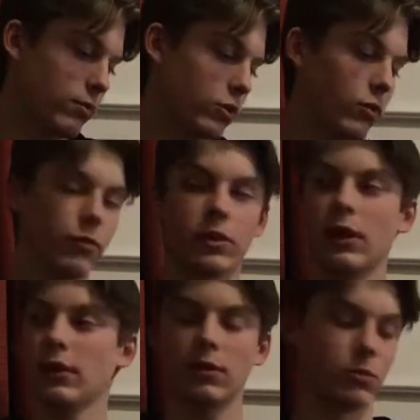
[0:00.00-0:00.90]
So for
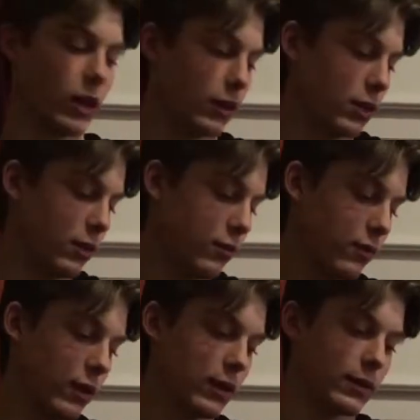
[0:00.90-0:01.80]
today's objective,
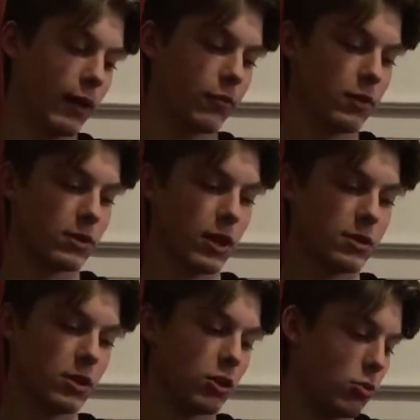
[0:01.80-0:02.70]
it's after this
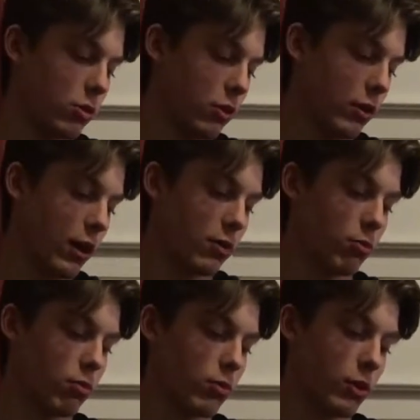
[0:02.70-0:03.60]
lesson you will learn
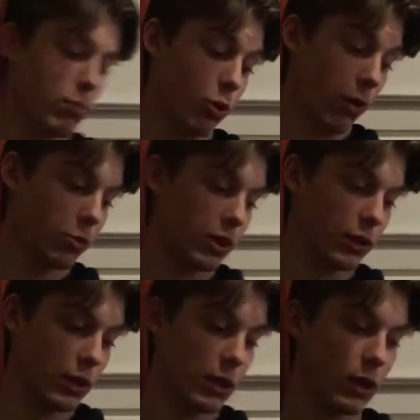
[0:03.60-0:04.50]
the proper
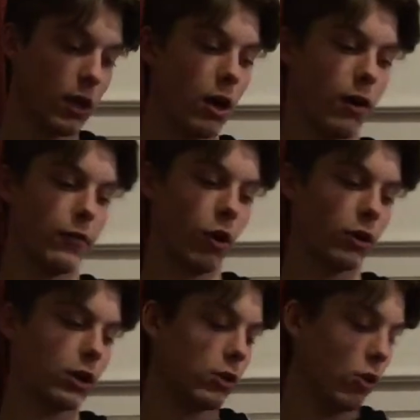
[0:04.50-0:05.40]
technique of
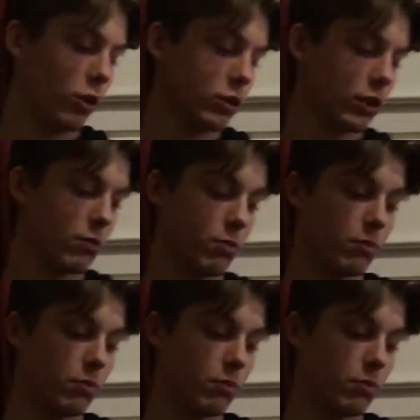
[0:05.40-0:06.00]
docking and launching a